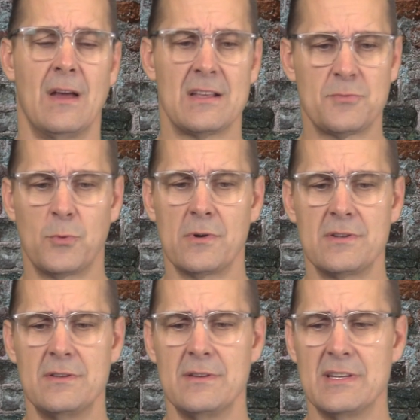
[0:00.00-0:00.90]
God's
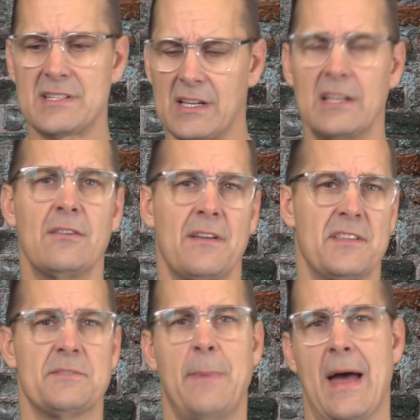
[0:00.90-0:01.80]
word is clear on
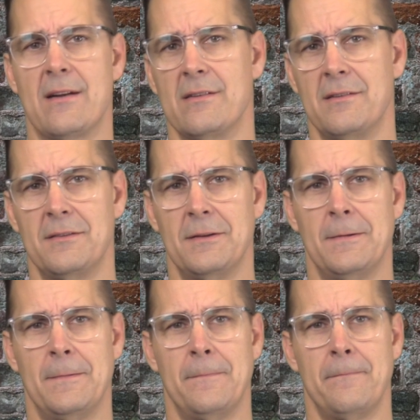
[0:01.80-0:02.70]
this matter.
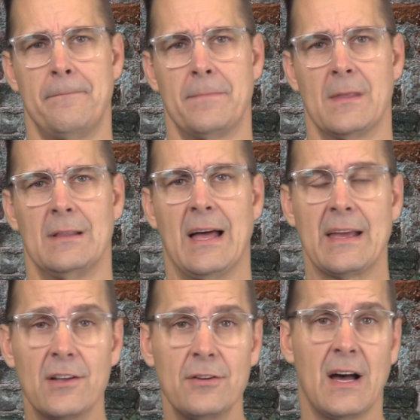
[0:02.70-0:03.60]

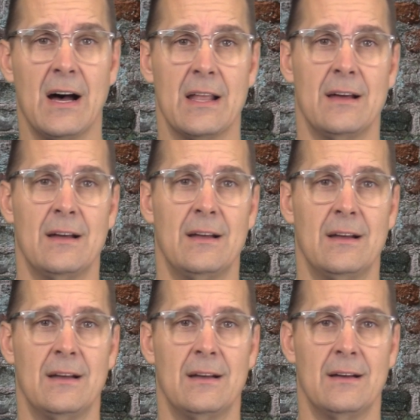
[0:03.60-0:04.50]
Like it or not,
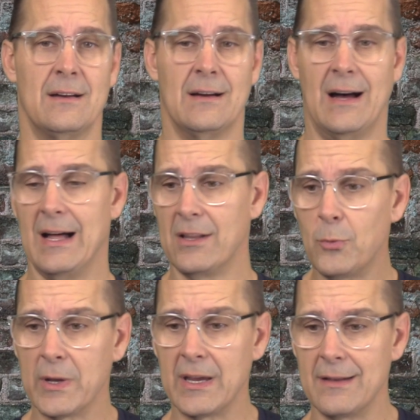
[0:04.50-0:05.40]

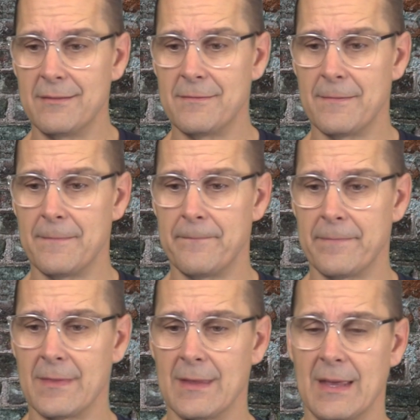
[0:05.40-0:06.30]
Halloween,
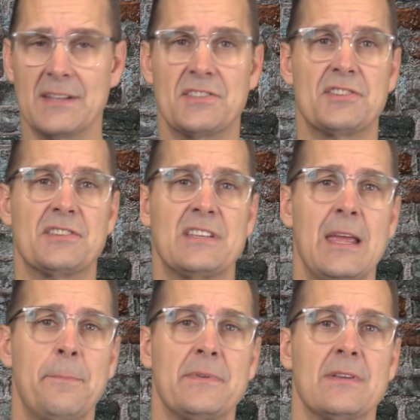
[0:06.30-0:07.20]
it's
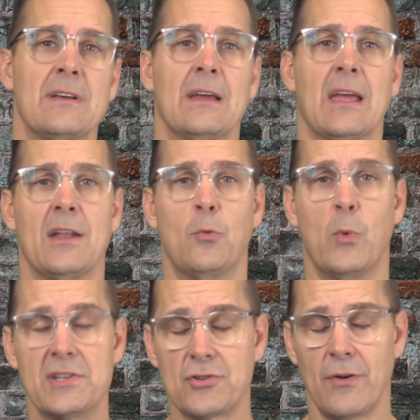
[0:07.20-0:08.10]
steeped in
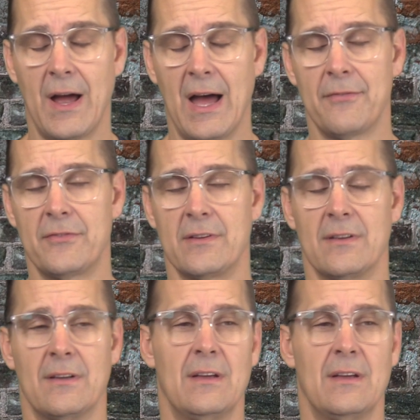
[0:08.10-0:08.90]
witchcraft